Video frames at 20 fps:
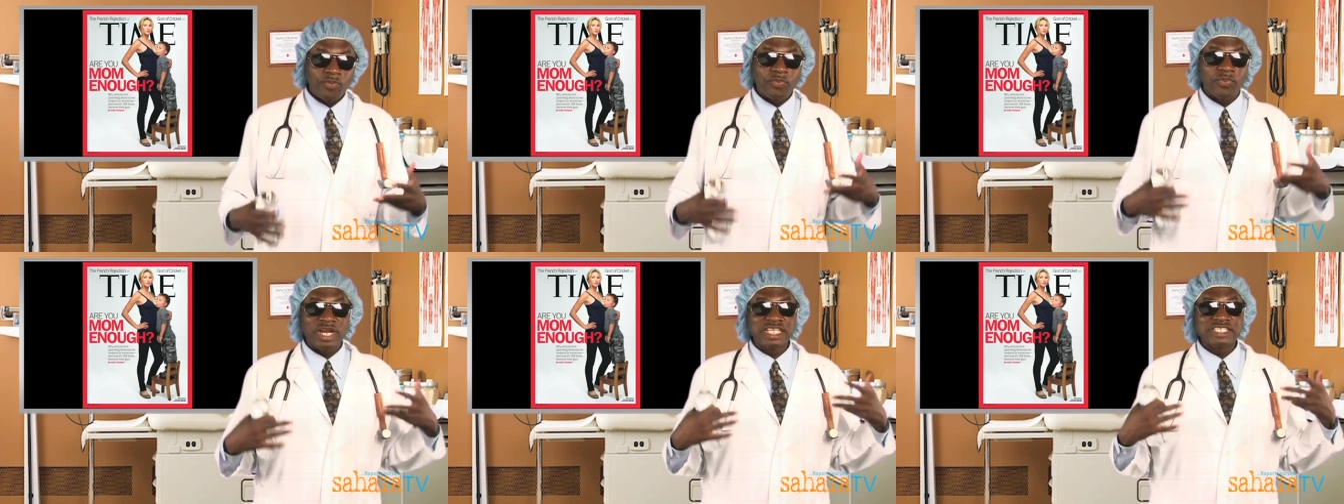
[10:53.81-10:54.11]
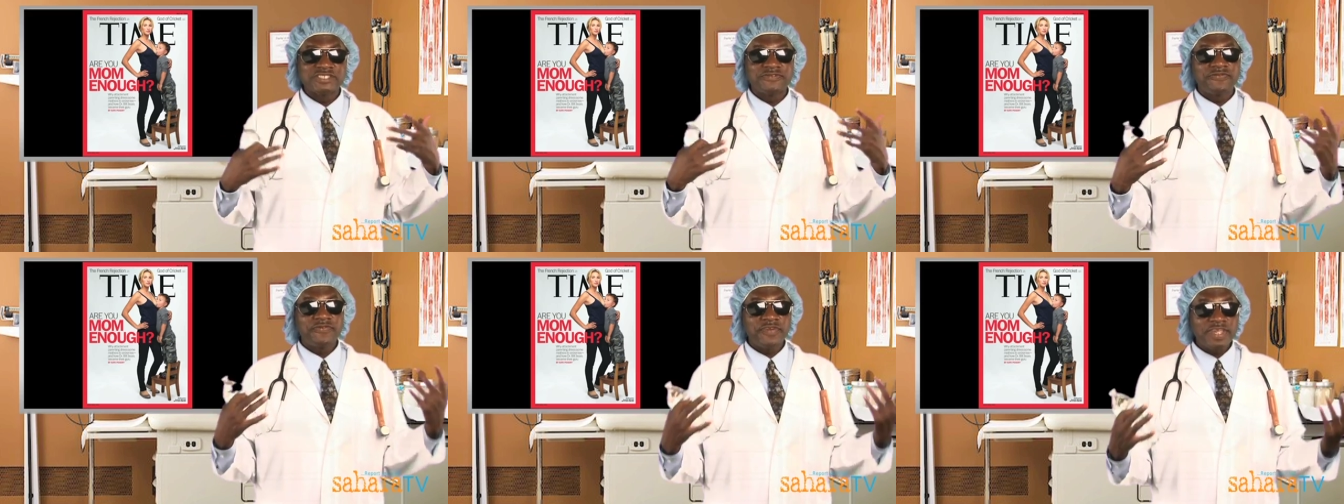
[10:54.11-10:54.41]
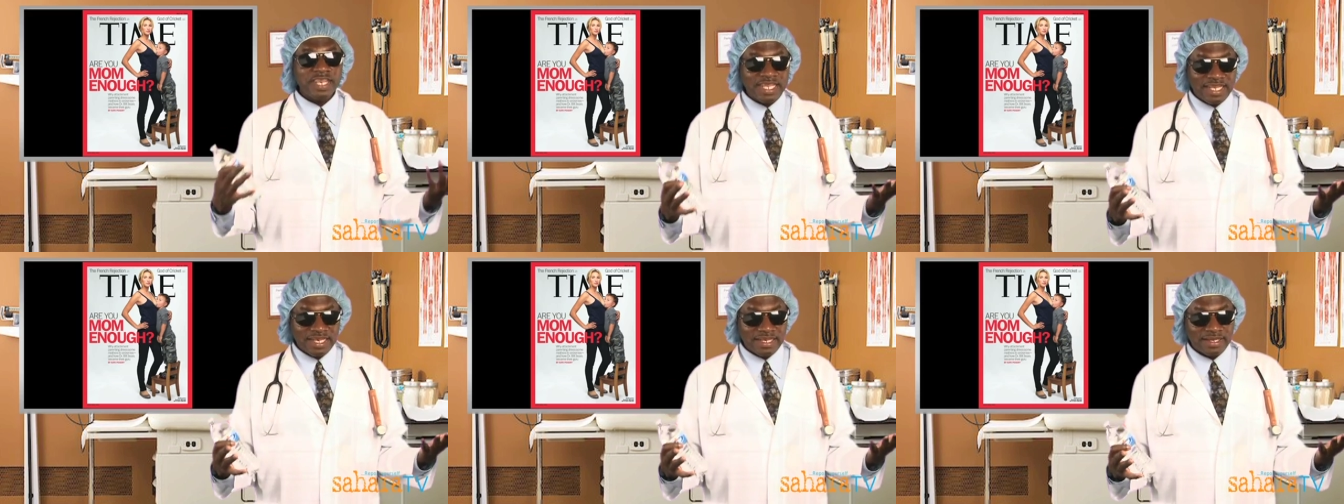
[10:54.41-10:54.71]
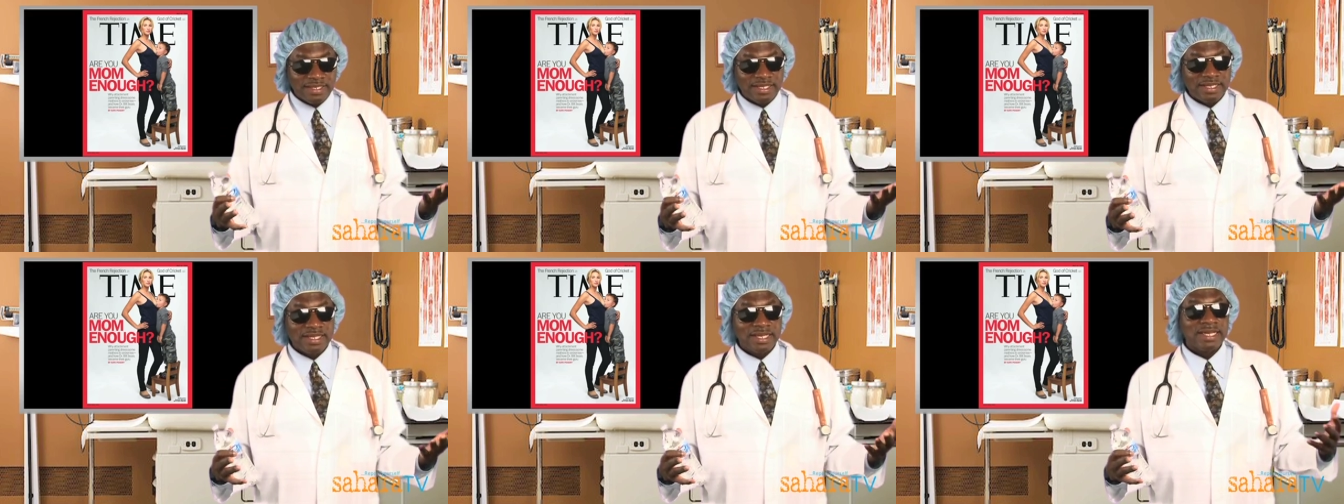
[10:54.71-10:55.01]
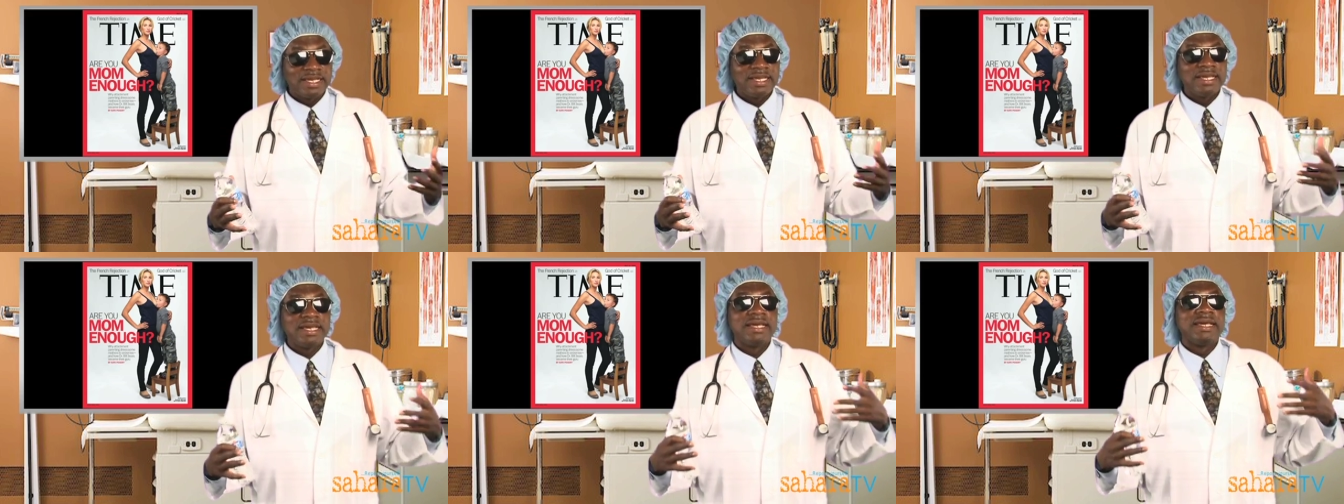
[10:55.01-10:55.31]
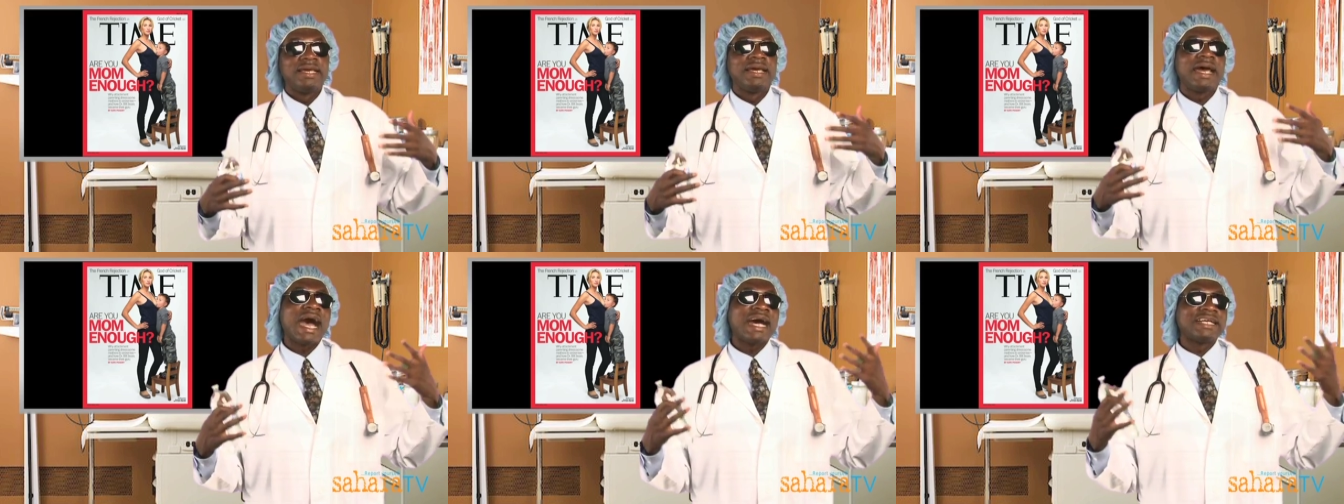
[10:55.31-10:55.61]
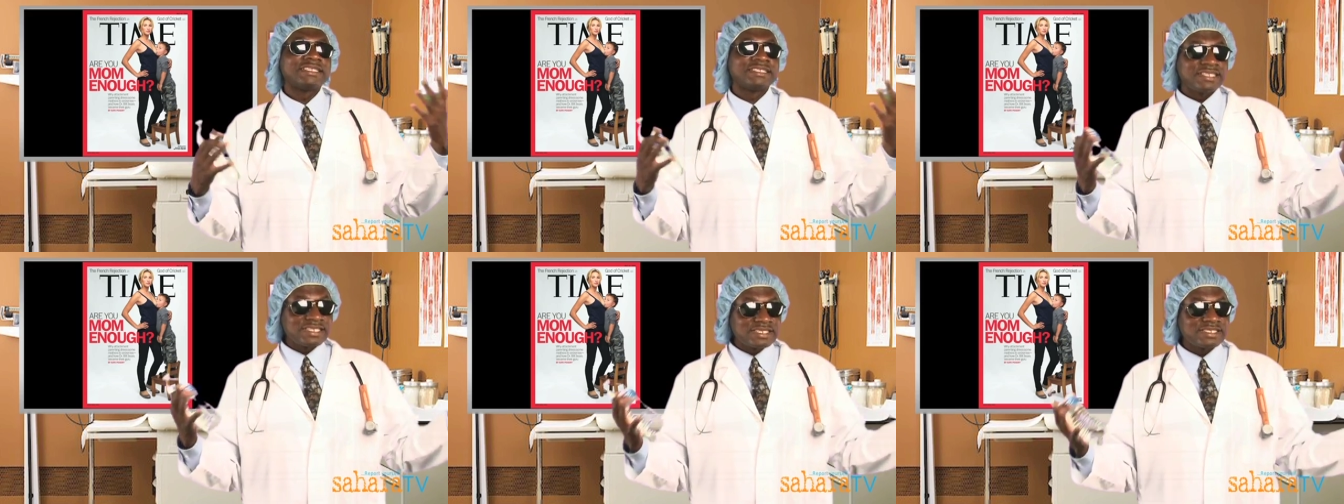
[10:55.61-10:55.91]
breastfeeding mm -hmm.
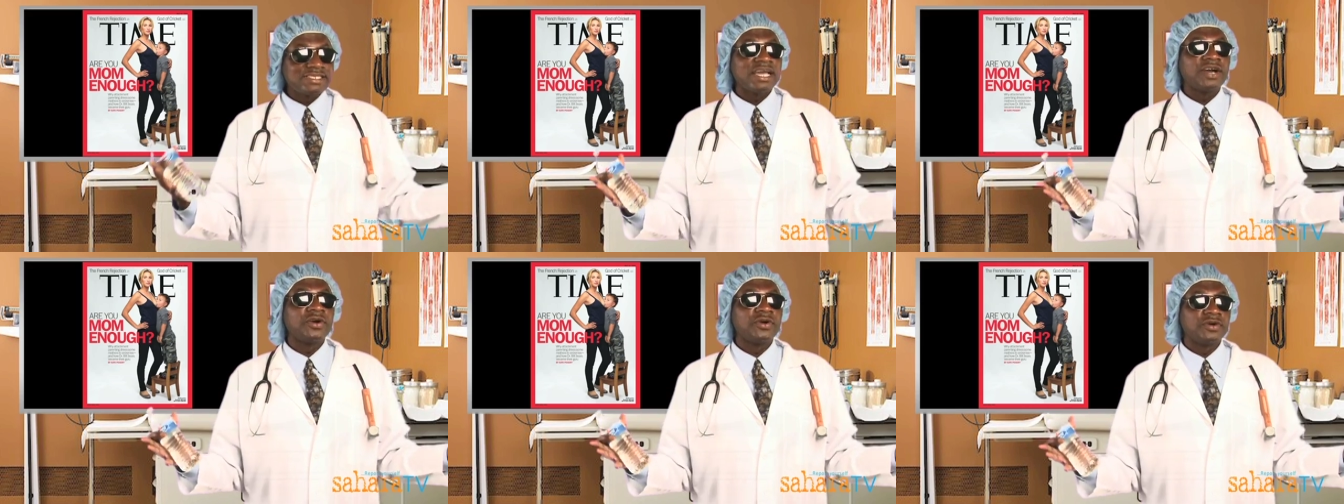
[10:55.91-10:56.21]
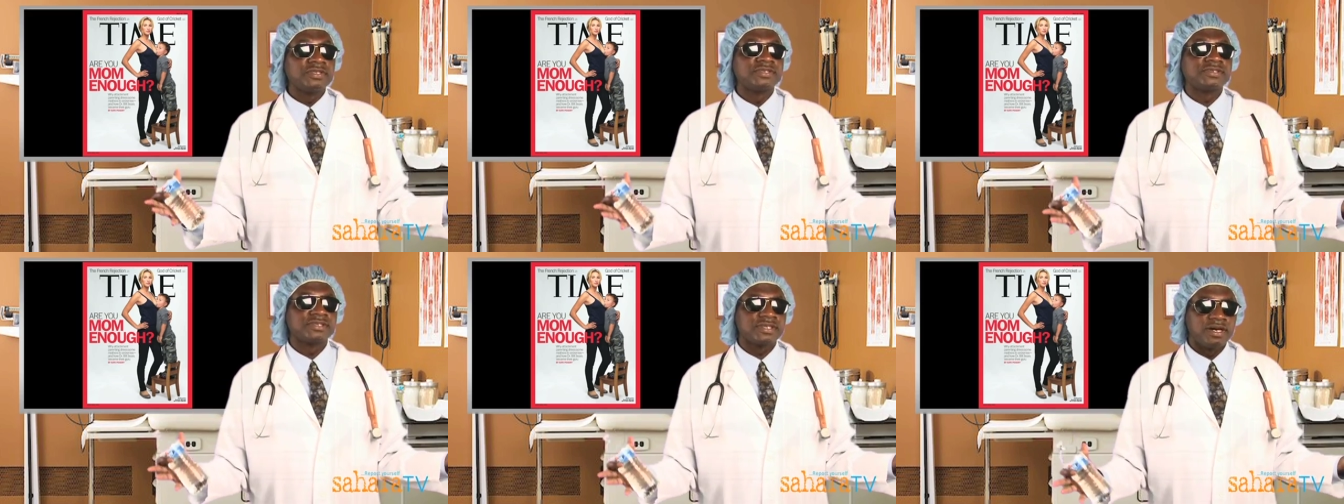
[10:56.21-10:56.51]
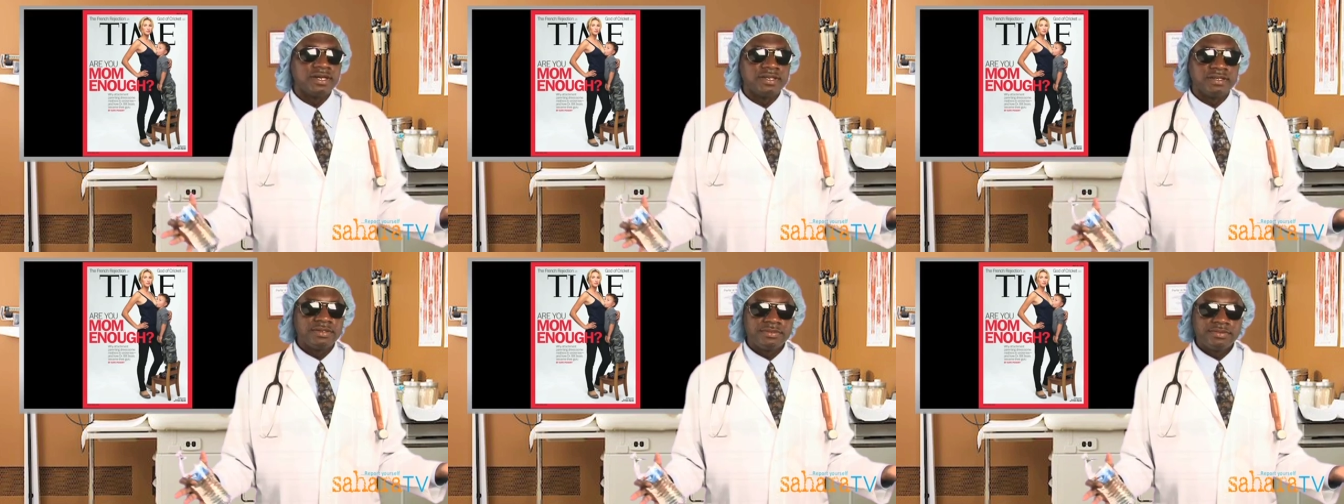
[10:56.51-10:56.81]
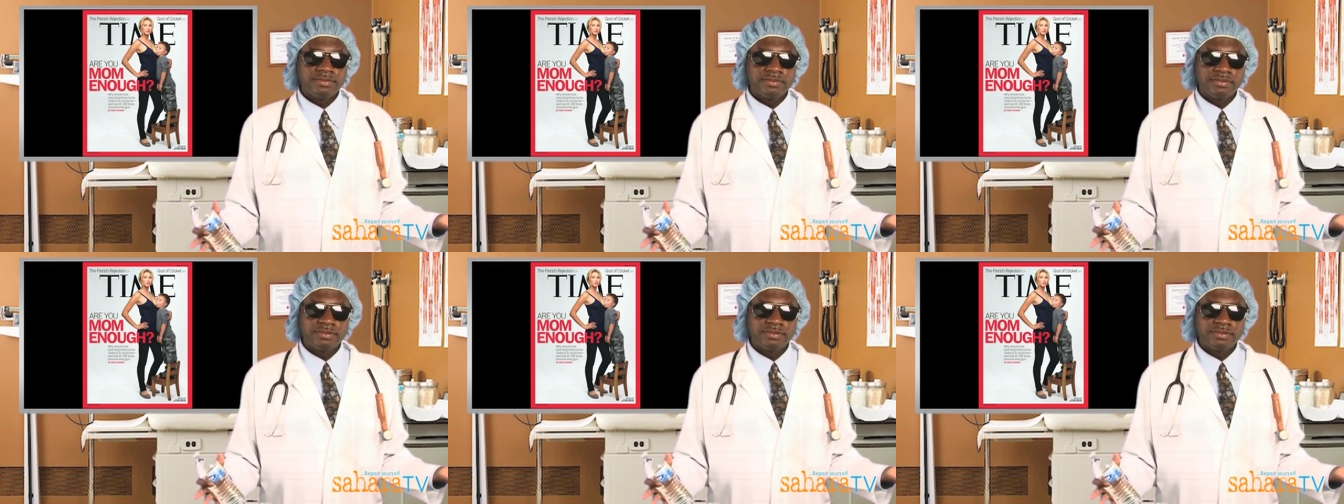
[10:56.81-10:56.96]
her six-year-old son.